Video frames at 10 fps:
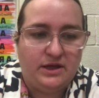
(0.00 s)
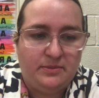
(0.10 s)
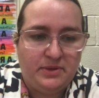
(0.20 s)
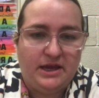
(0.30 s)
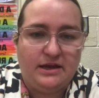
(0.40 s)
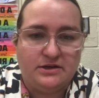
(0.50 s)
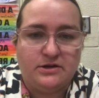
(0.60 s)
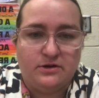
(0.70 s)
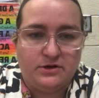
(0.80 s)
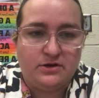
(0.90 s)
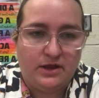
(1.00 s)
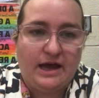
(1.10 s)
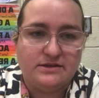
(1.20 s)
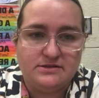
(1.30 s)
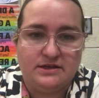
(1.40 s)
pay to go to
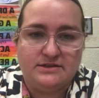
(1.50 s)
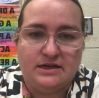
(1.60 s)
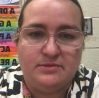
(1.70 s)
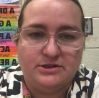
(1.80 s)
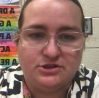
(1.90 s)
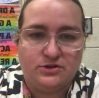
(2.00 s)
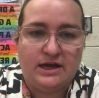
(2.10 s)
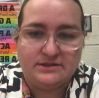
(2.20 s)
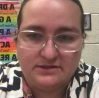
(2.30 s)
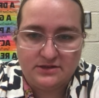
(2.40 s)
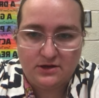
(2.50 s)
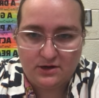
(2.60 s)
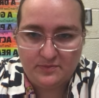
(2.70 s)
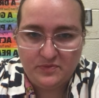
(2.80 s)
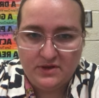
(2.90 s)
class. That's how much classes are.